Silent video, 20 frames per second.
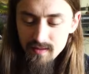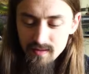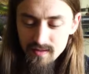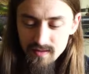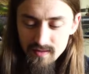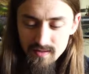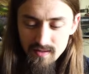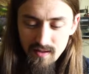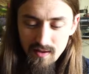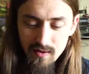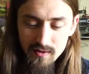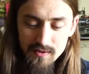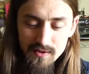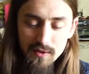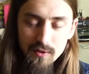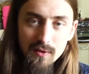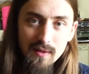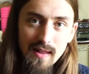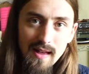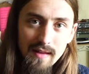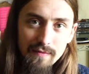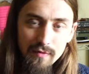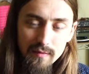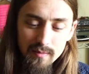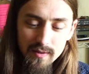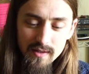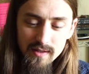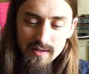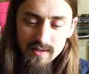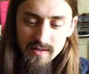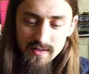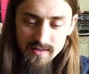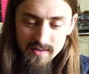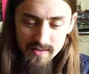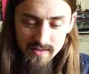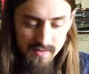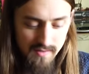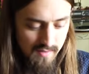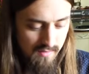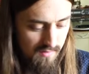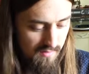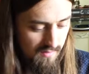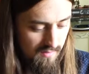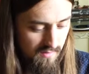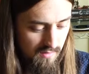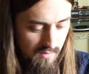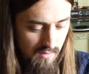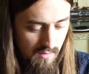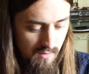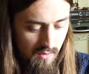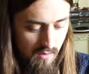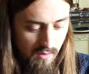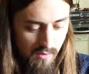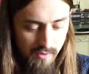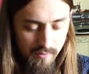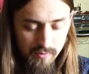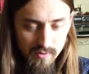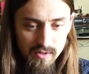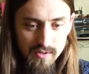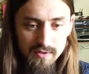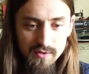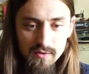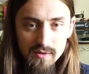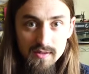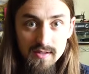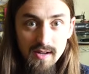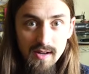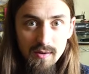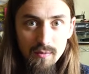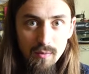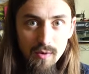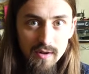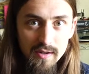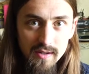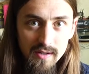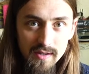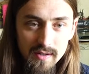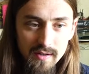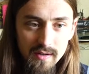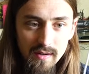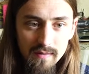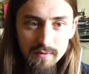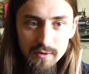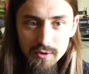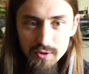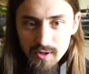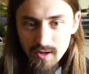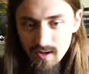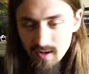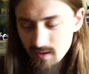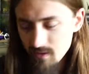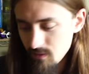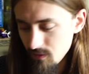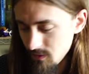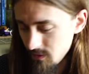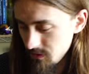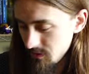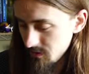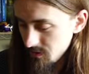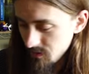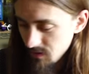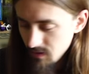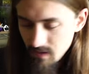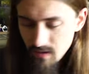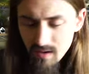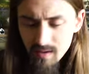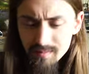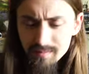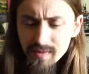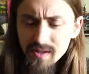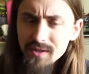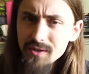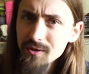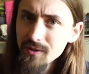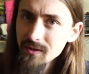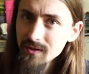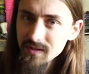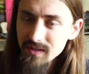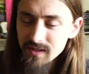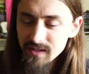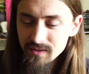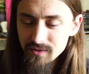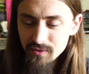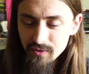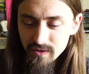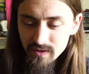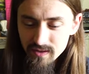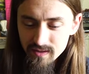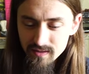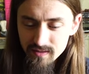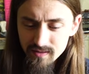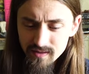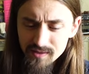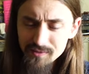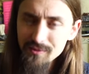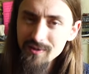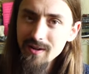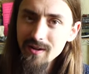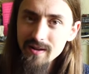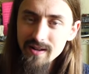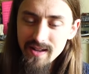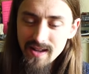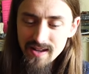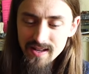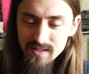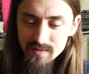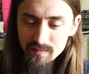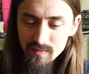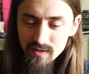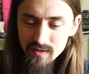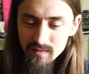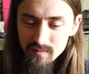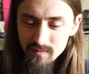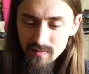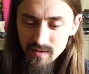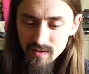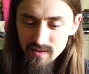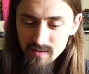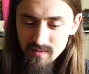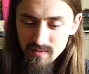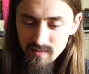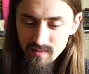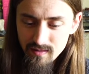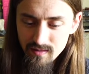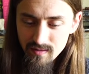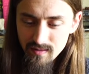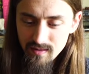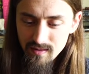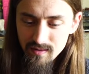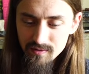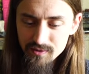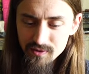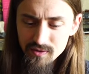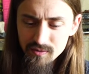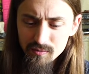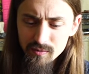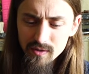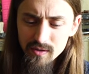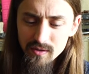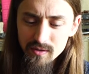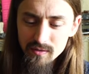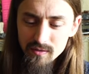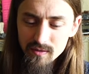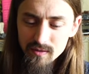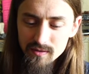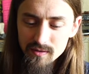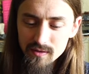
is also laughably easy. All you want to do is take one end of your shock cord, Make sure it's heat treated. This one already has been, but I'll just redo it